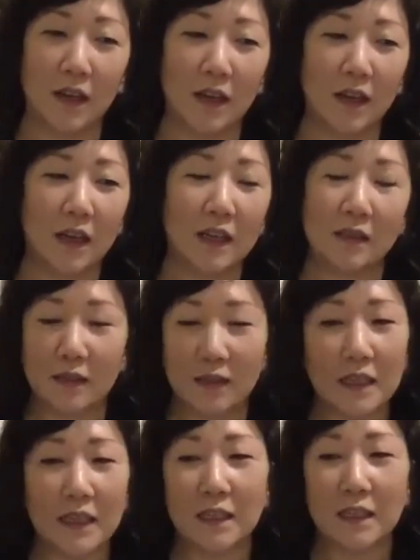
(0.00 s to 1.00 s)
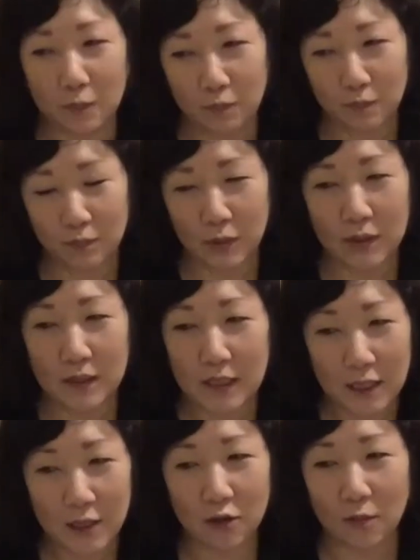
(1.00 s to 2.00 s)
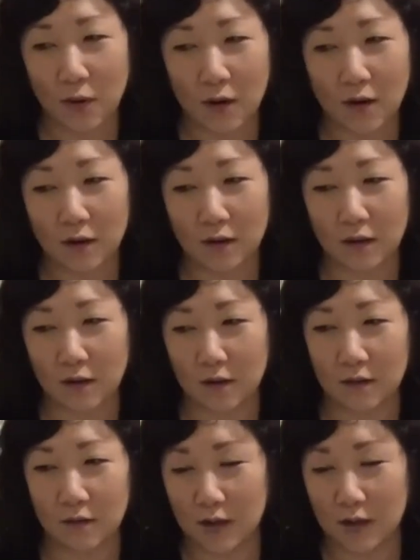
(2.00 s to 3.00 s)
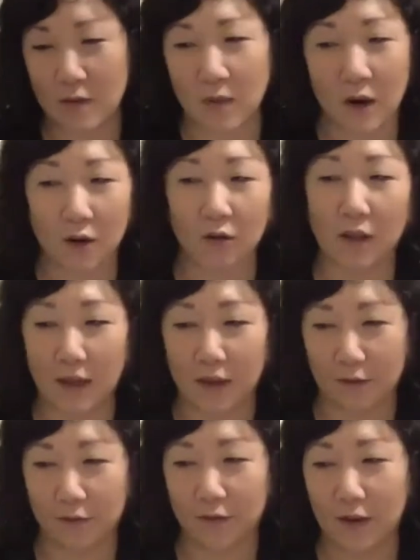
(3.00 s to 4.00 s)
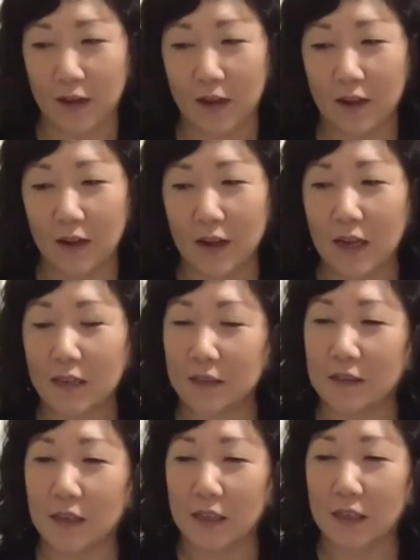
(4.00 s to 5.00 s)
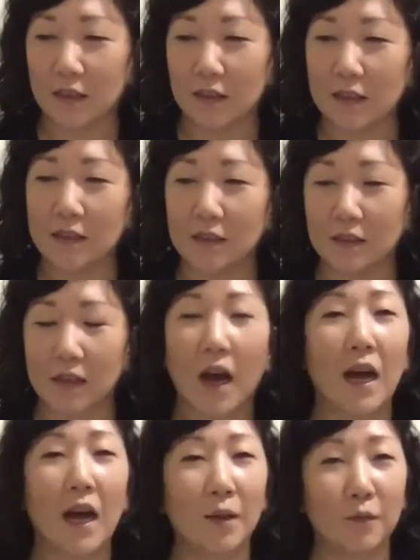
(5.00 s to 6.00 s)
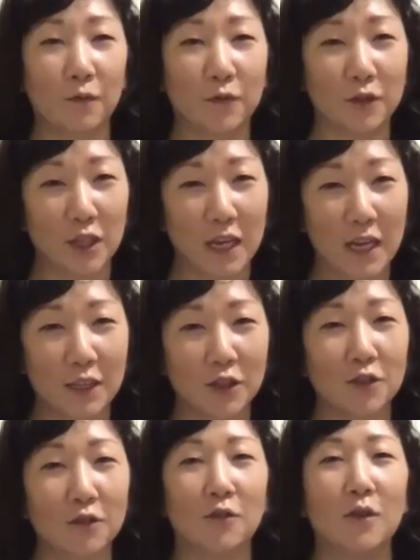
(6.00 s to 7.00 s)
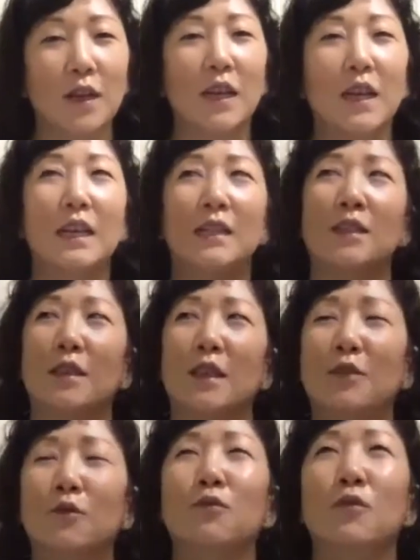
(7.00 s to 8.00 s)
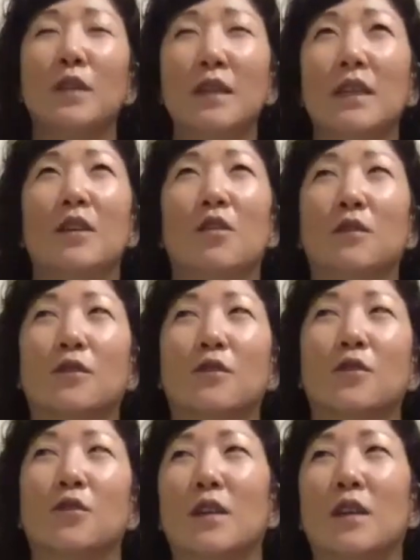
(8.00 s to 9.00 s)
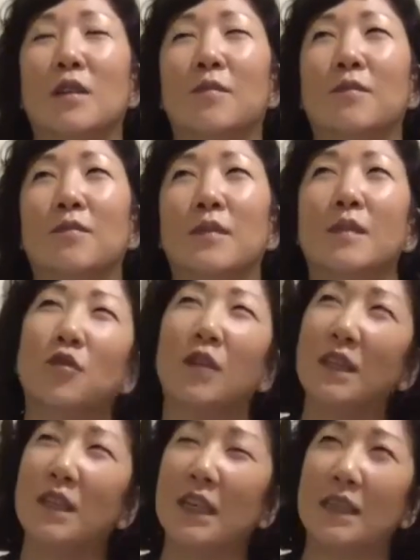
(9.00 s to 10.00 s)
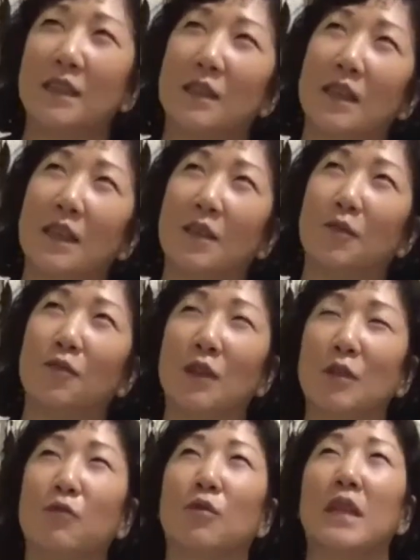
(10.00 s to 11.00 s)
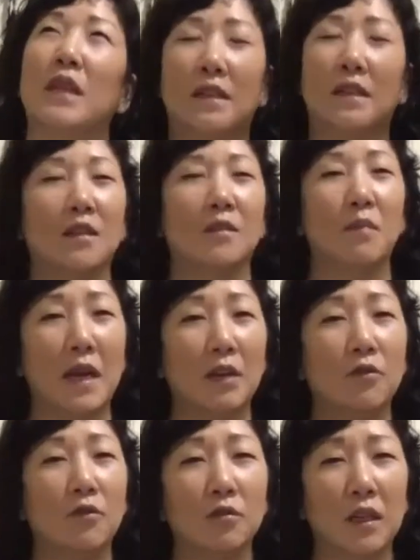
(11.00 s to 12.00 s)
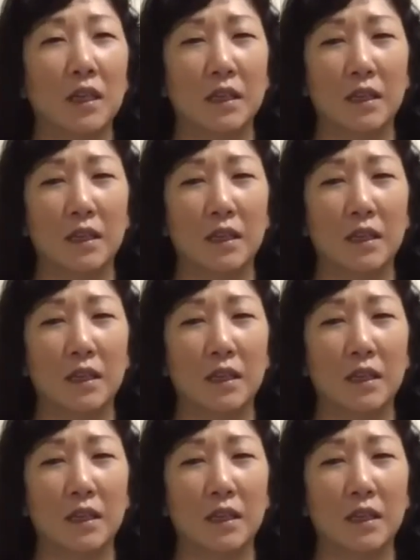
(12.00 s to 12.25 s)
It's sitting in this particular part of our life, and it's like it's time for change, so it's really also I'm trying to, I guess, like really relate it to the micro. Like